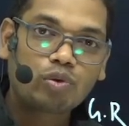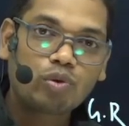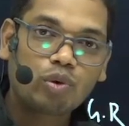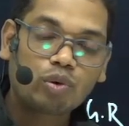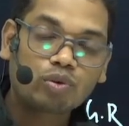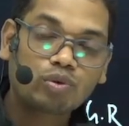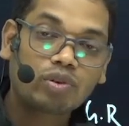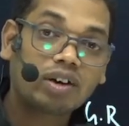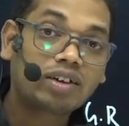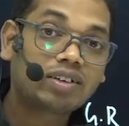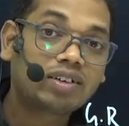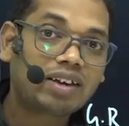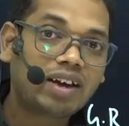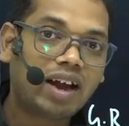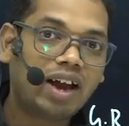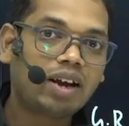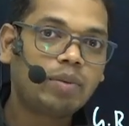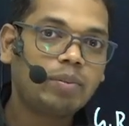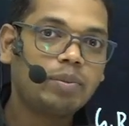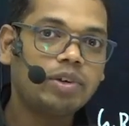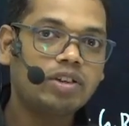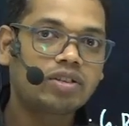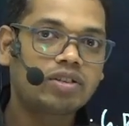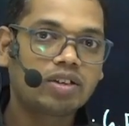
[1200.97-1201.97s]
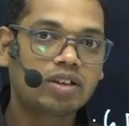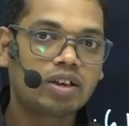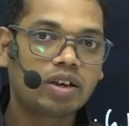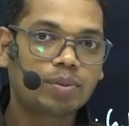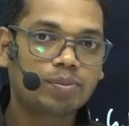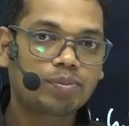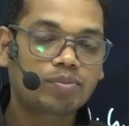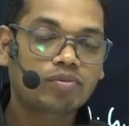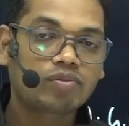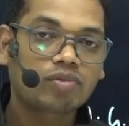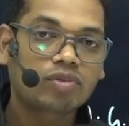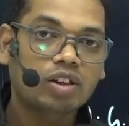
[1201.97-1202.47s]
growth rate can be
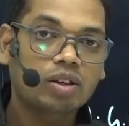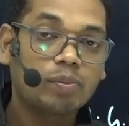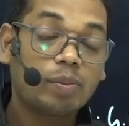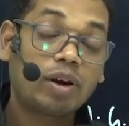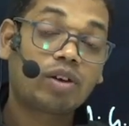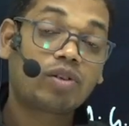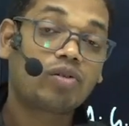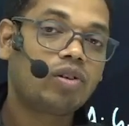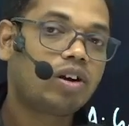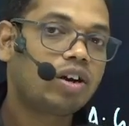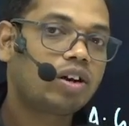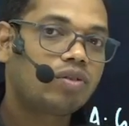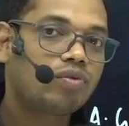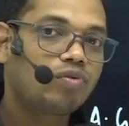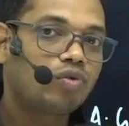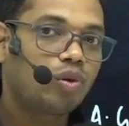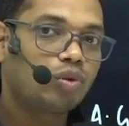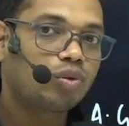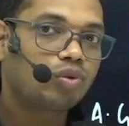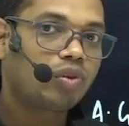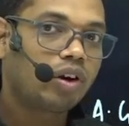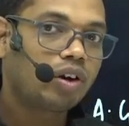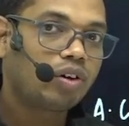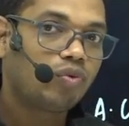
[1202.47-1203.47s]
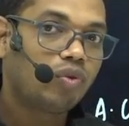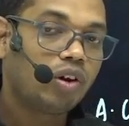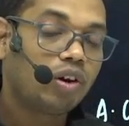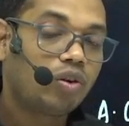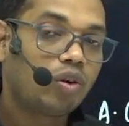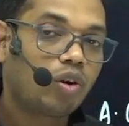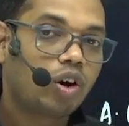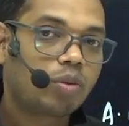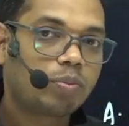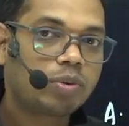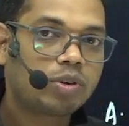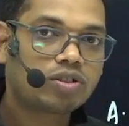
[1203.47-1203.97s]
same, but relative growth rate will
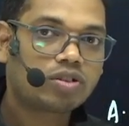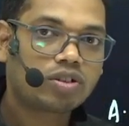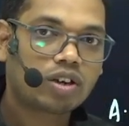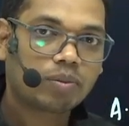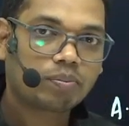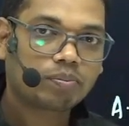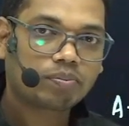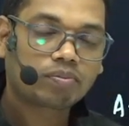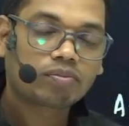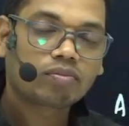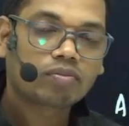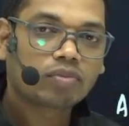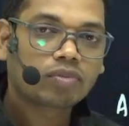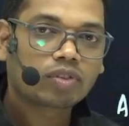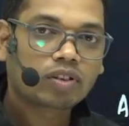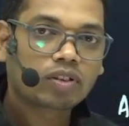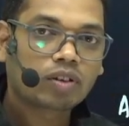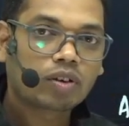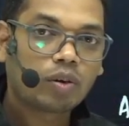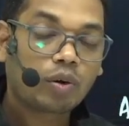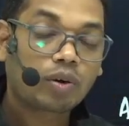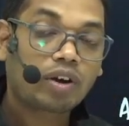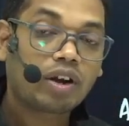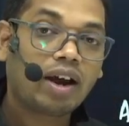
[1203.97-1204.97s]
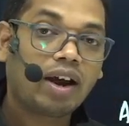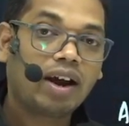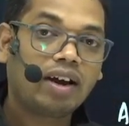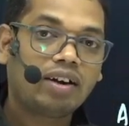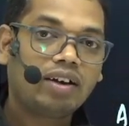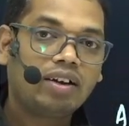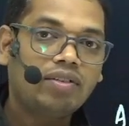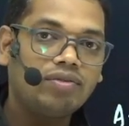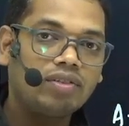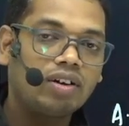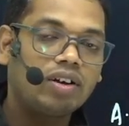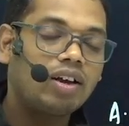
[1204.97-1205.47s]
not be same. Okay, and
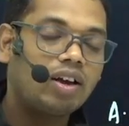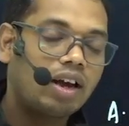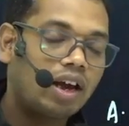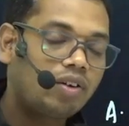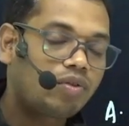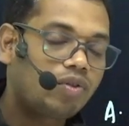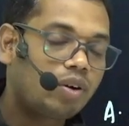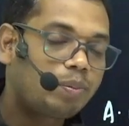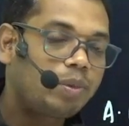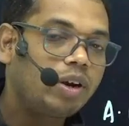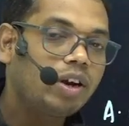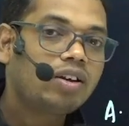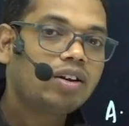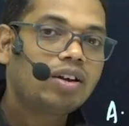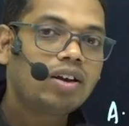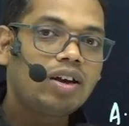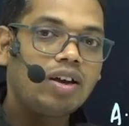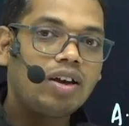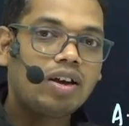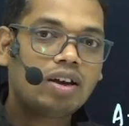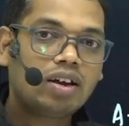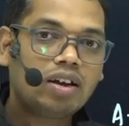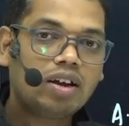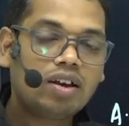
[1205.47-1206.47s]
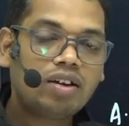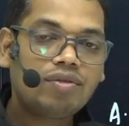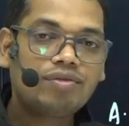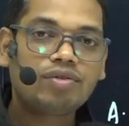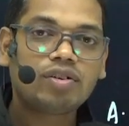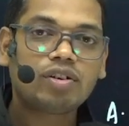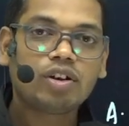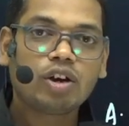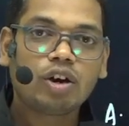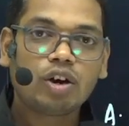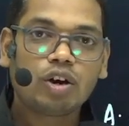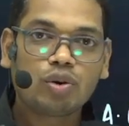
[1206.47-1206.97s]
if I repeat, if
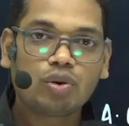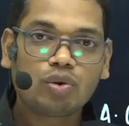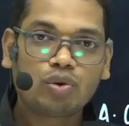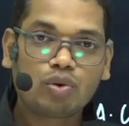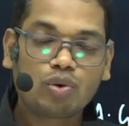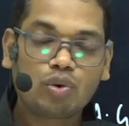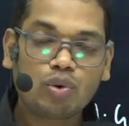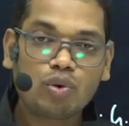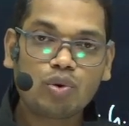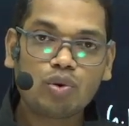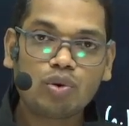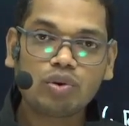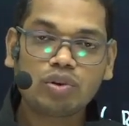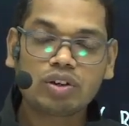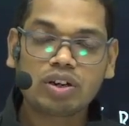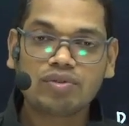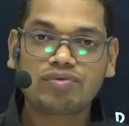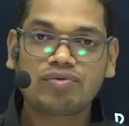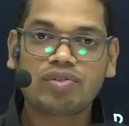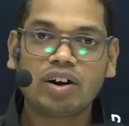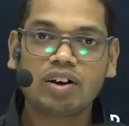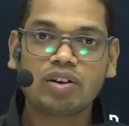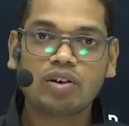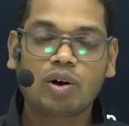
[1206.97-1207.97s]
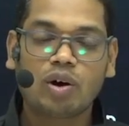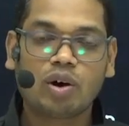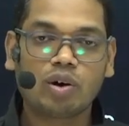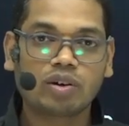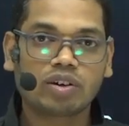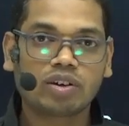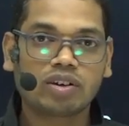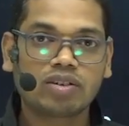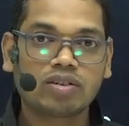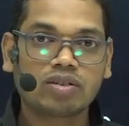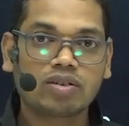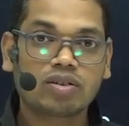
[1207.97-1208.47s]
two different
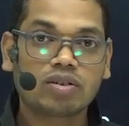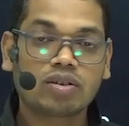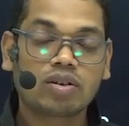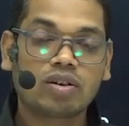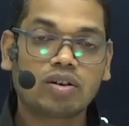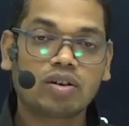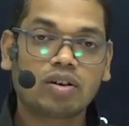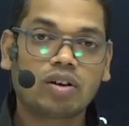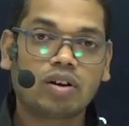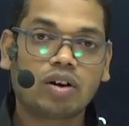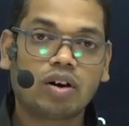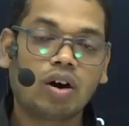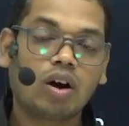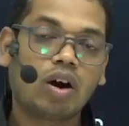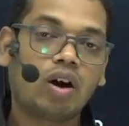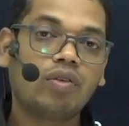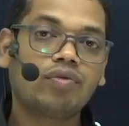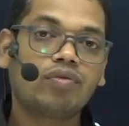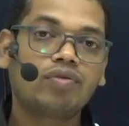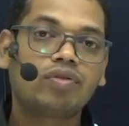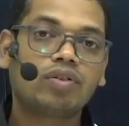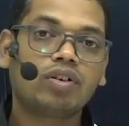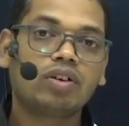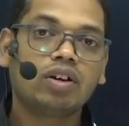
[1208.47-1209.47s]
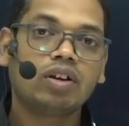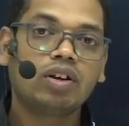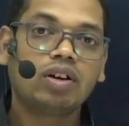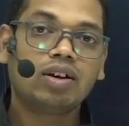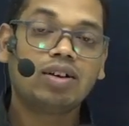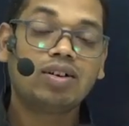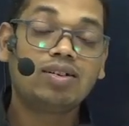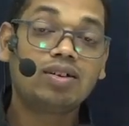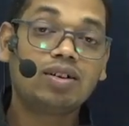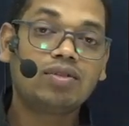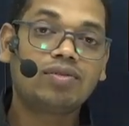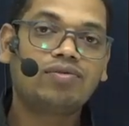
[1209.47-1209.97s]
organs of
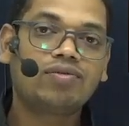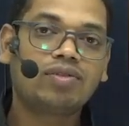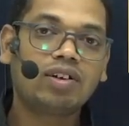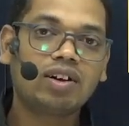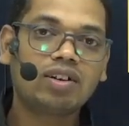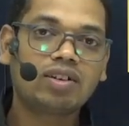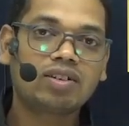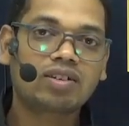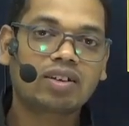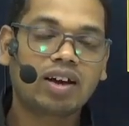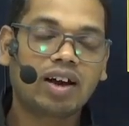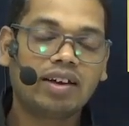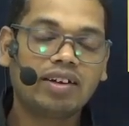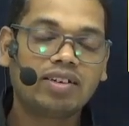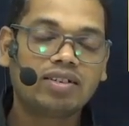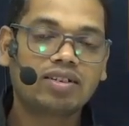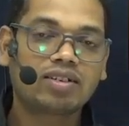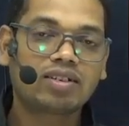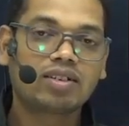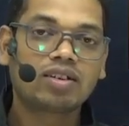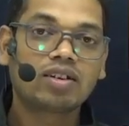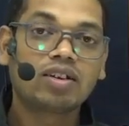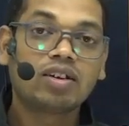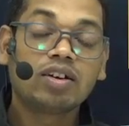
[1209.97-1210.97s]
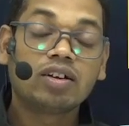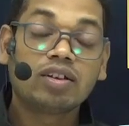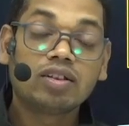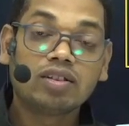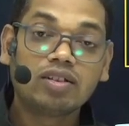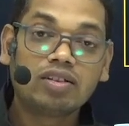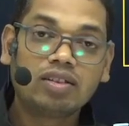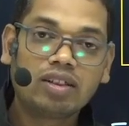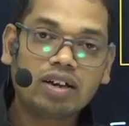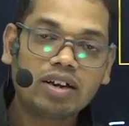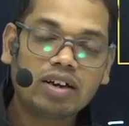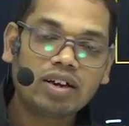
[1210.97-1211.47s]
different size,
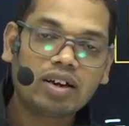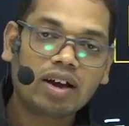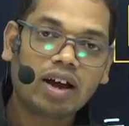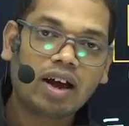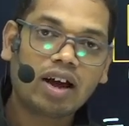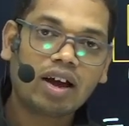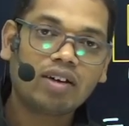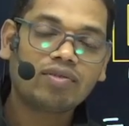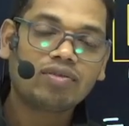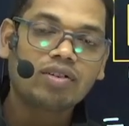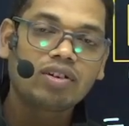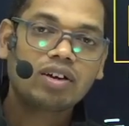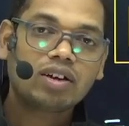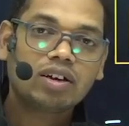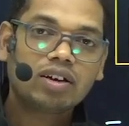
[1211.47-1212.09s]
they have